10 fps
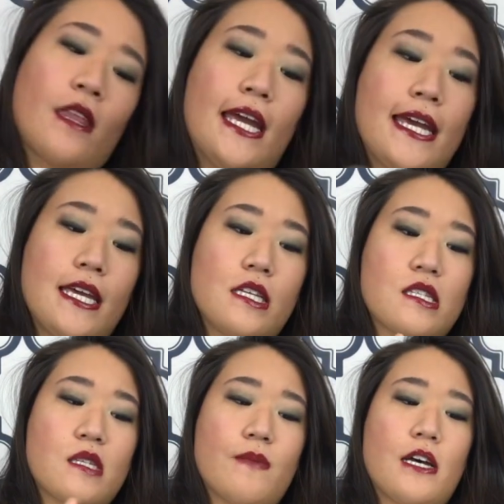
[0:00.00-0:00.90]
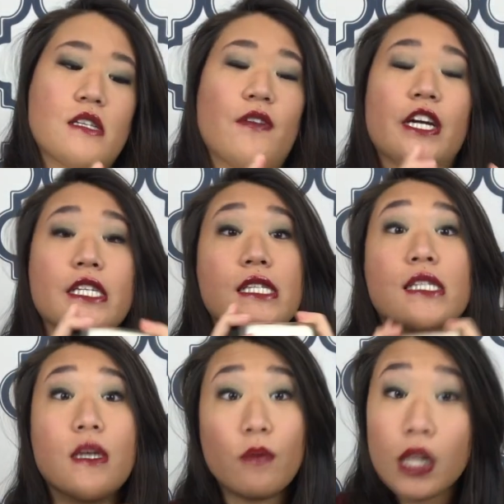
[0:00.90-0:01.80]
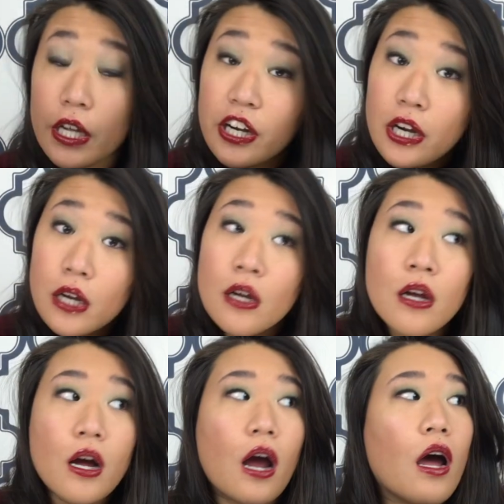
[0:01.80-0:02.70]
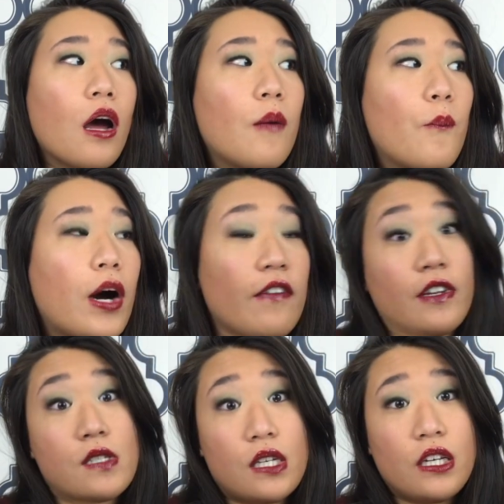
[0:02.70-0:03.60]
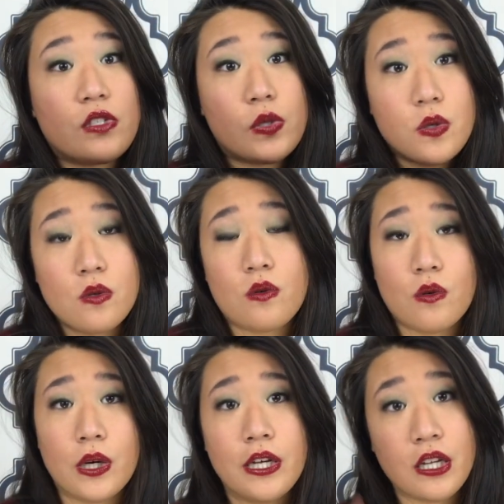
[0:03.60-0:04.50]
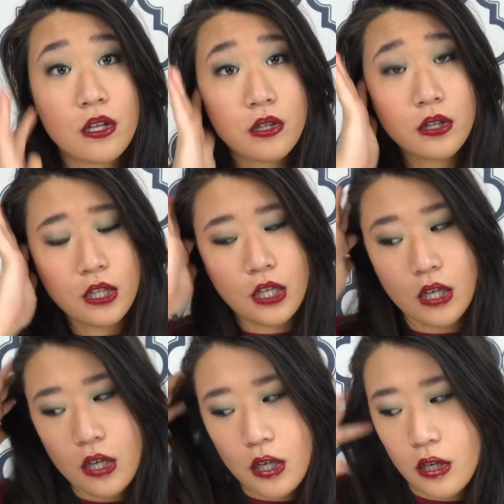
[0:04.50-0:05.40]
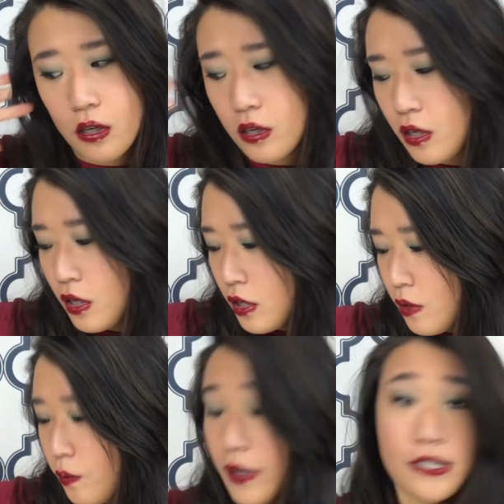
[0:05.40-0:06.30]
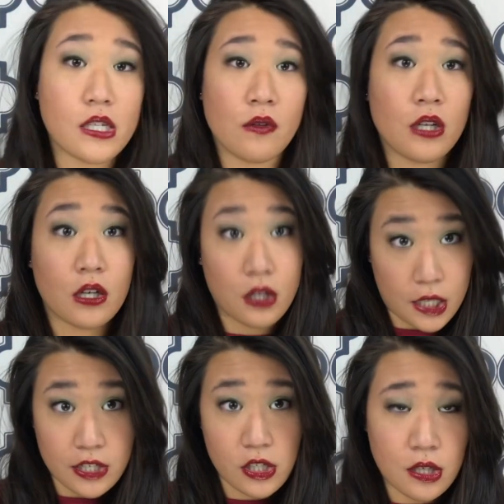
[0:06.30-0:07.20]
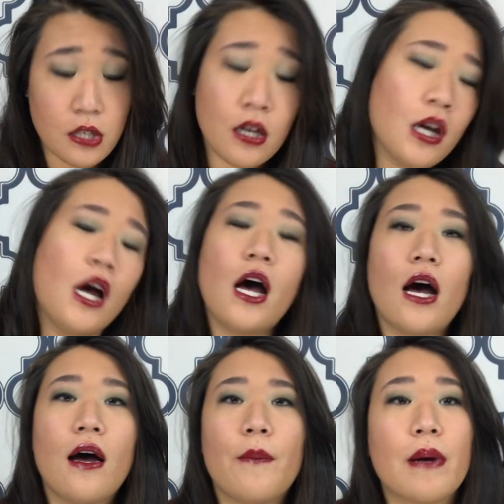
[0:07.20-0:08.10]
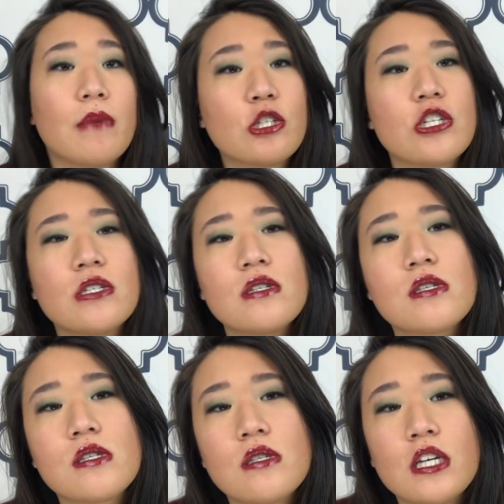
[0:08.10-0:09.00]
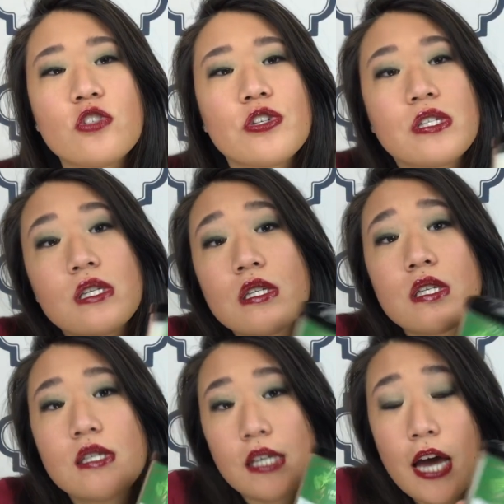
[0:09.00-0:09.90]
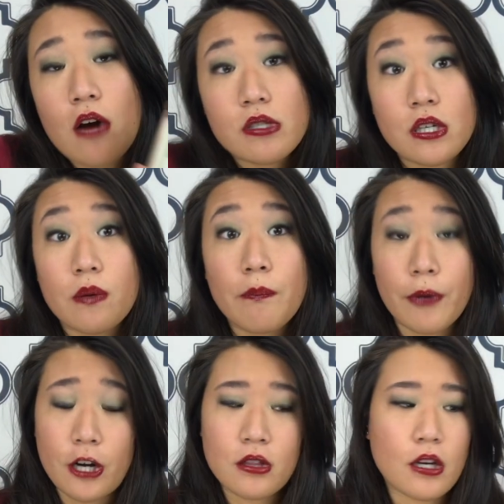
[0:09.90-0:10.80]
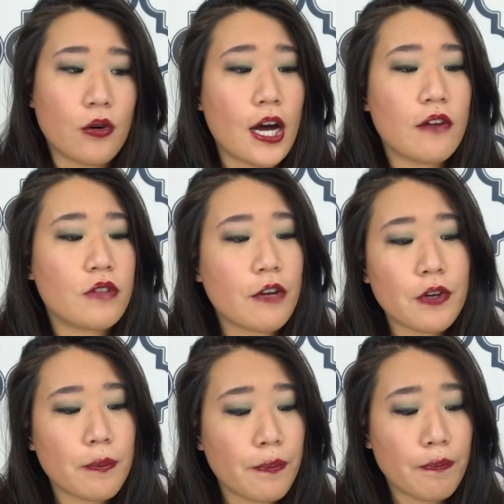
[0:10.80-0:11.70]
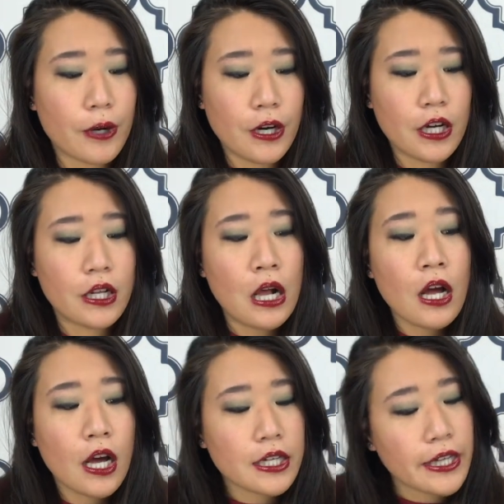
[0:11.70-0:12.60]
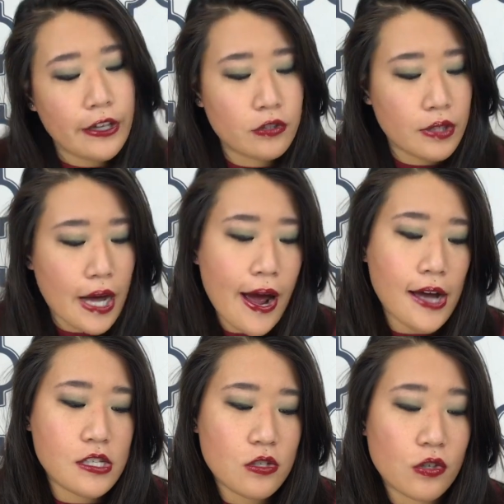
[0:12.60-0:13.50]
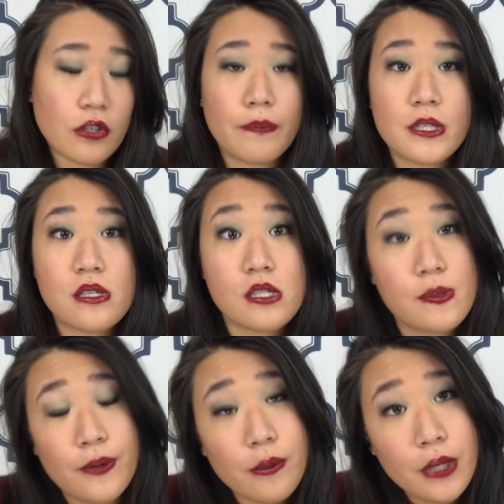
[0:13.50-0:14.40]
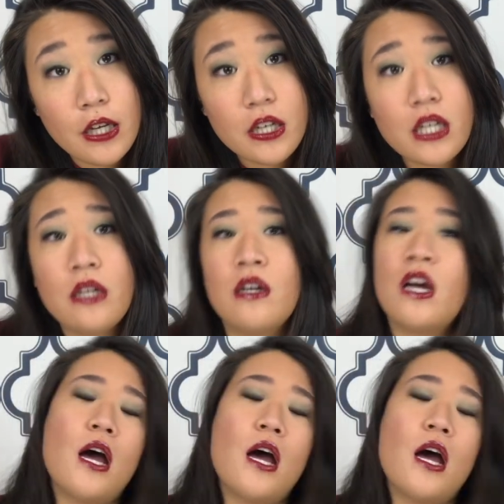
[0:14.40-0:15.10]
It smells very similar, obviously, to the rest of the collection. I'm interested to see how it's going to burn, though. I've never burnt a candle that has eucalyptus and spearmint in it,